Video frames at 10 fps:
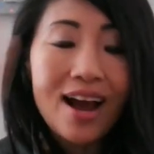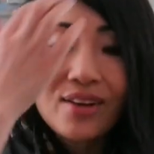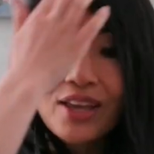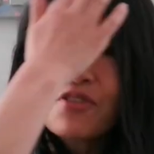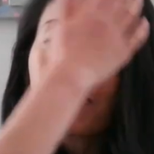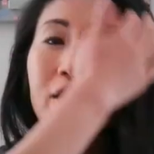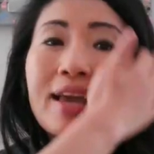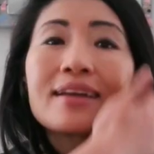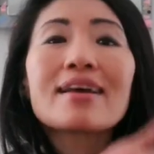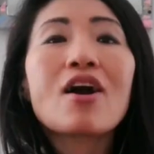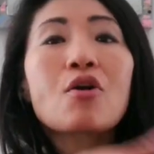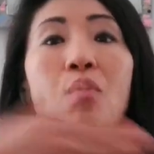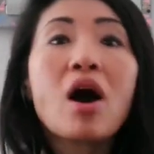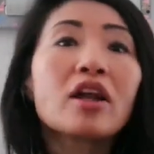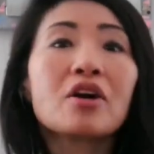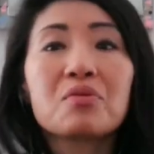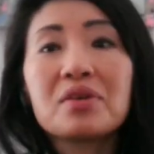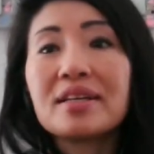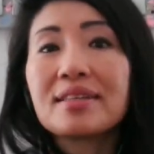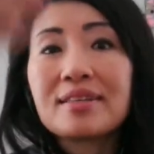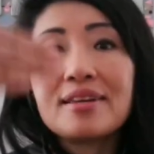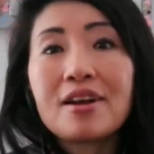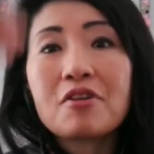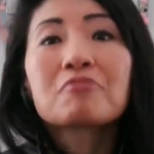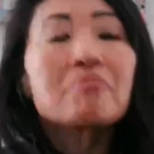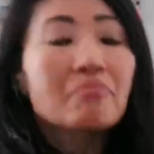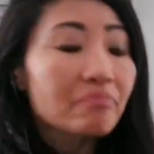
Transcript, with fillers: How can you forget our wallet with, you know,